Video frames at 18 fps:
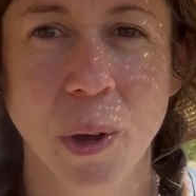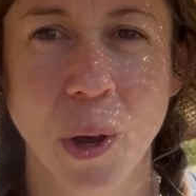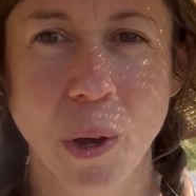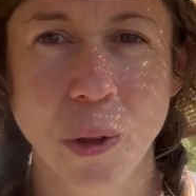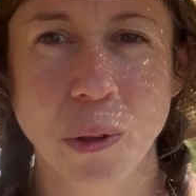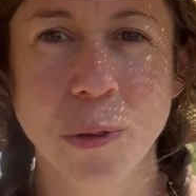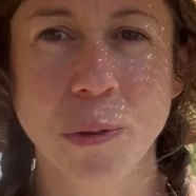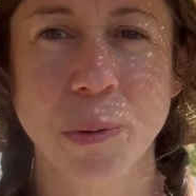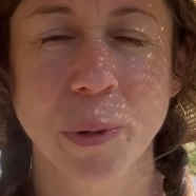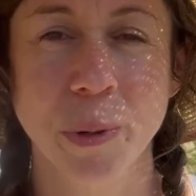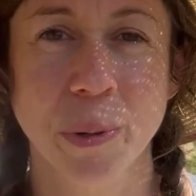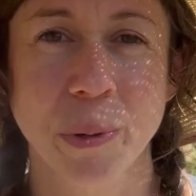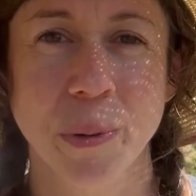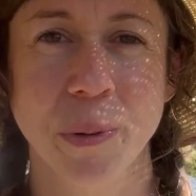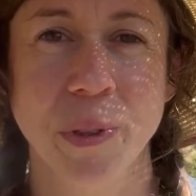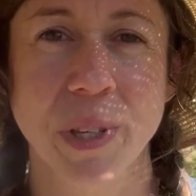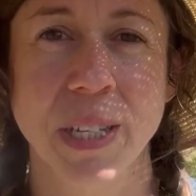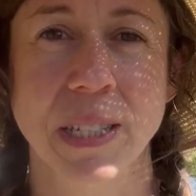
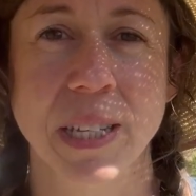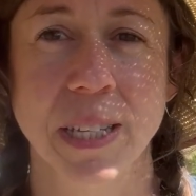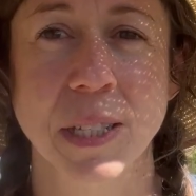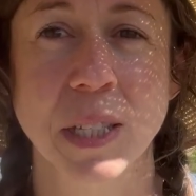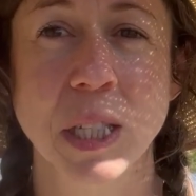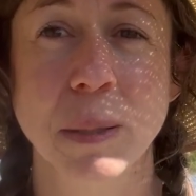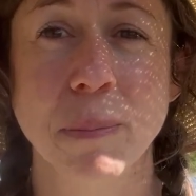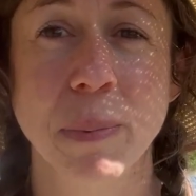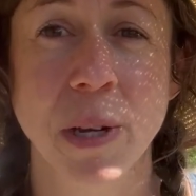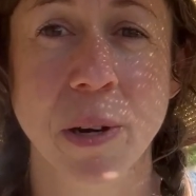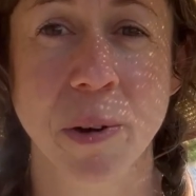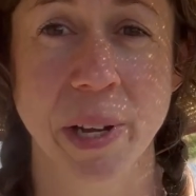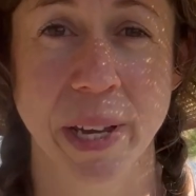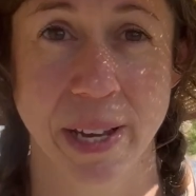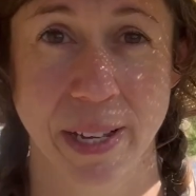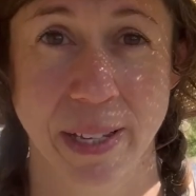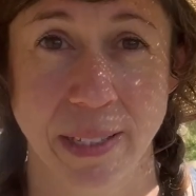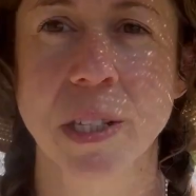through this
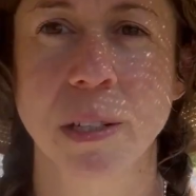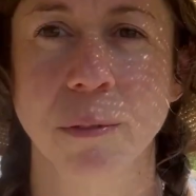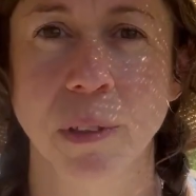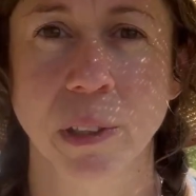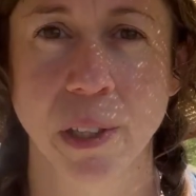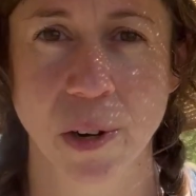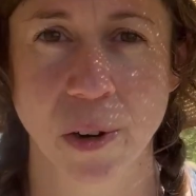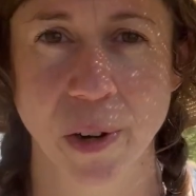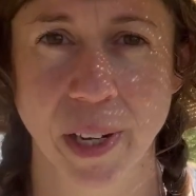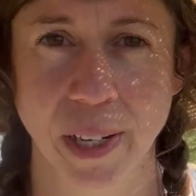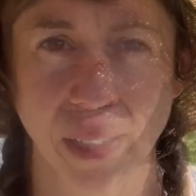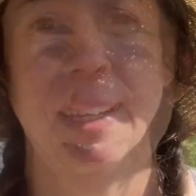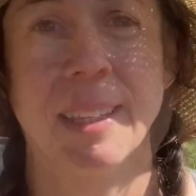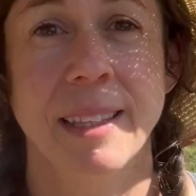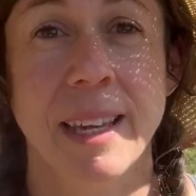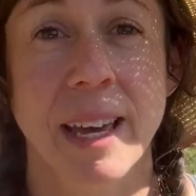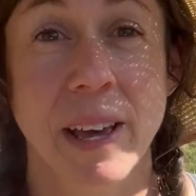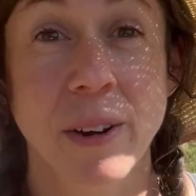experience of learning
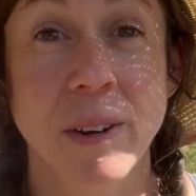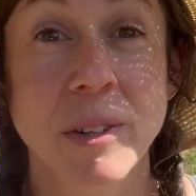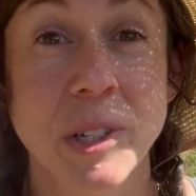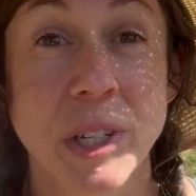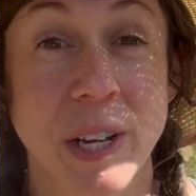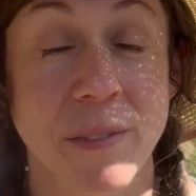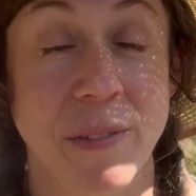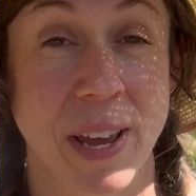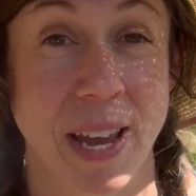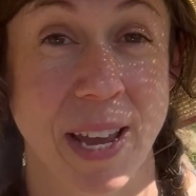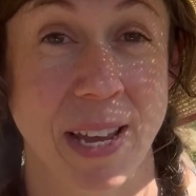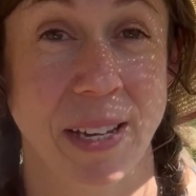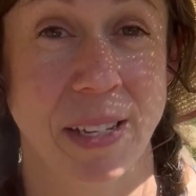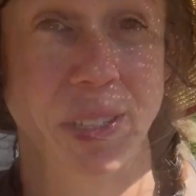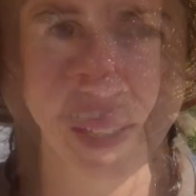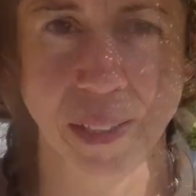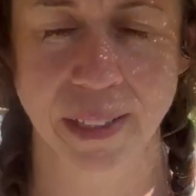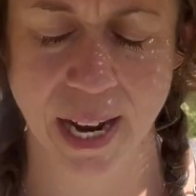the energy of 8
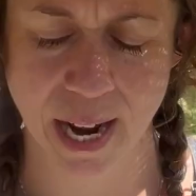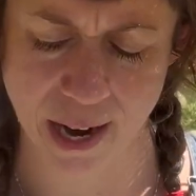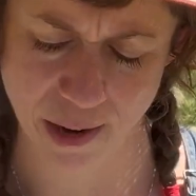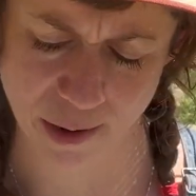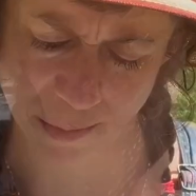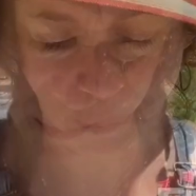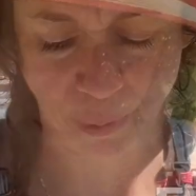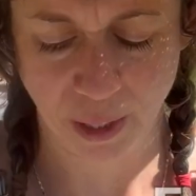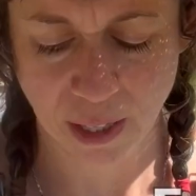now.